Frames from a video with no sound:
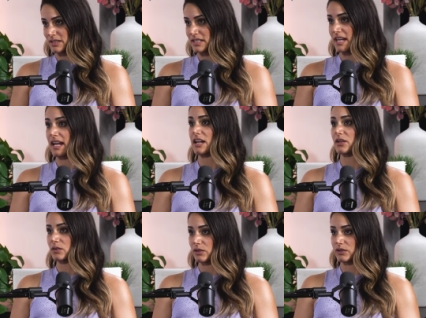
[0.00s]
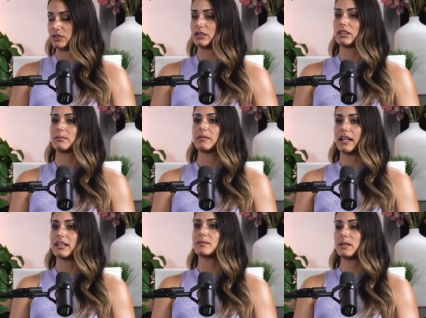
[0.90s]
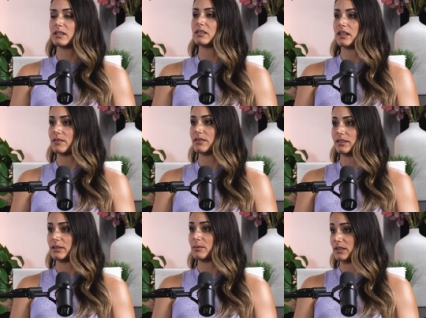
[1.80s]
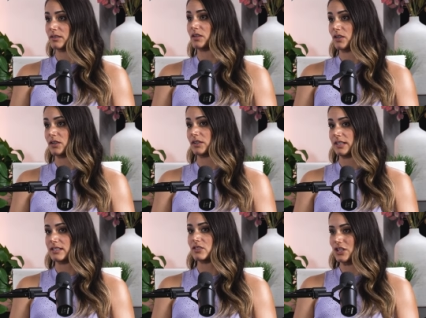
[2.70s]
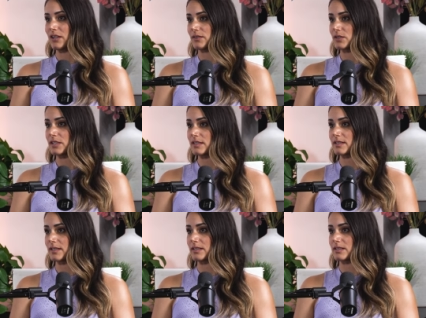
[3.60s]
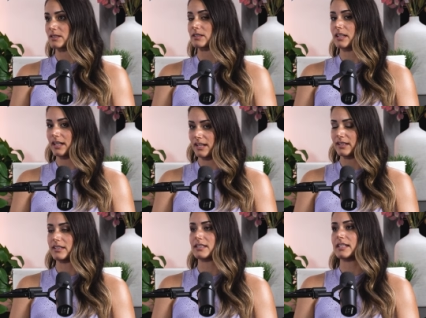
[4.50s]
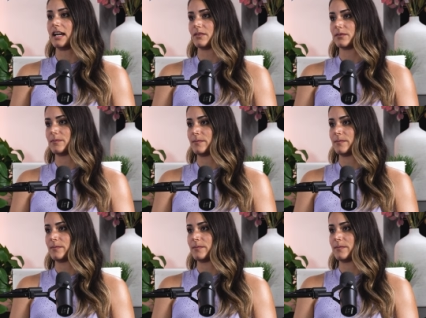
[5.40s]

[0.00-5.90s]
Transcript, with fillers: stay or long term that's been definitely one of the hardest challenges is getting the staff